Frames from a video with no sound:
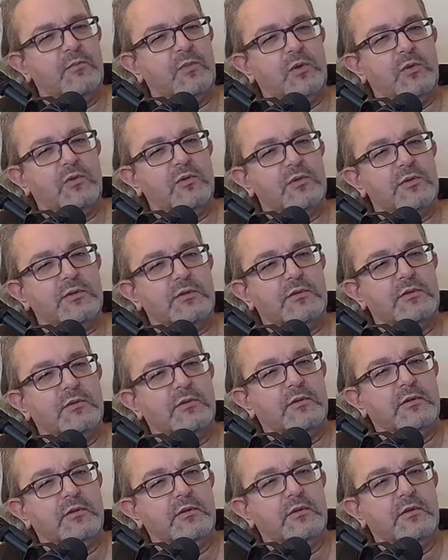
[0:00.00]
Halls
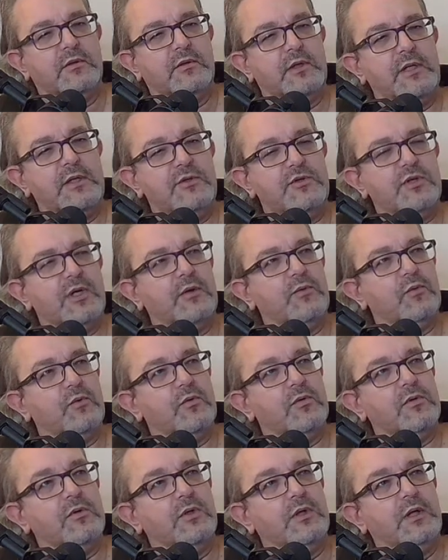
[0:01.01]
in general.
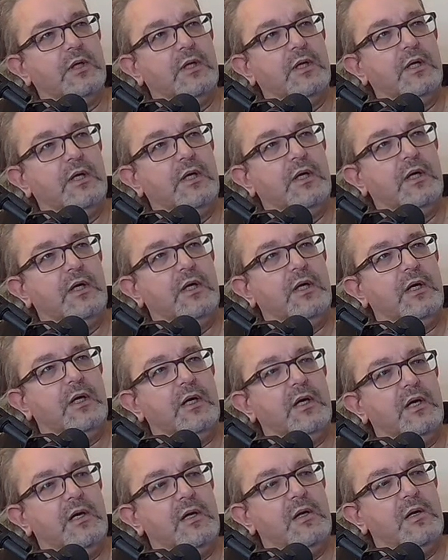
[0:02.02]

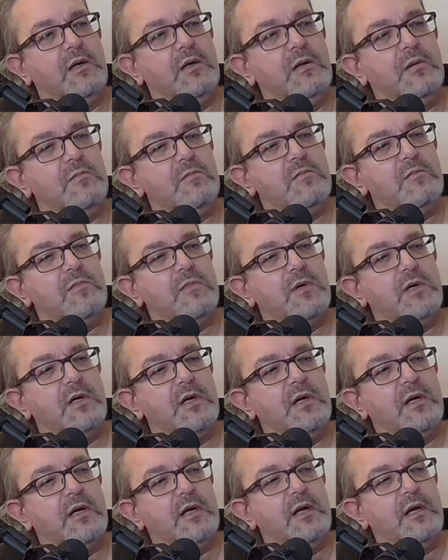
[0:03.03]
And
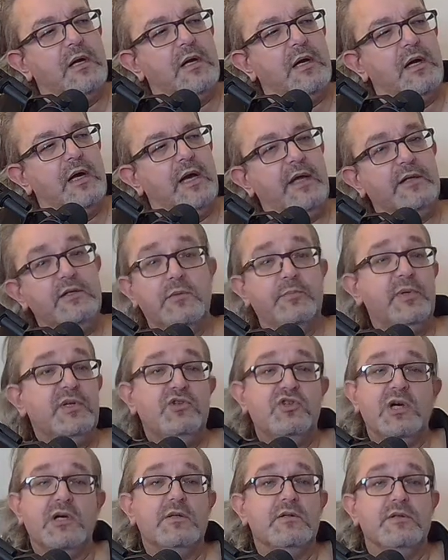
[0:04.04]
you'd be
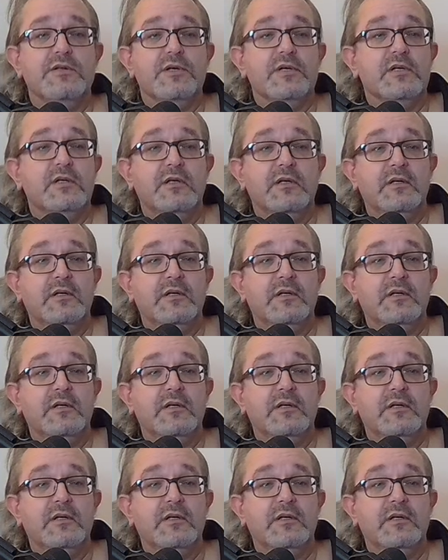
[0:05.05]
shunned.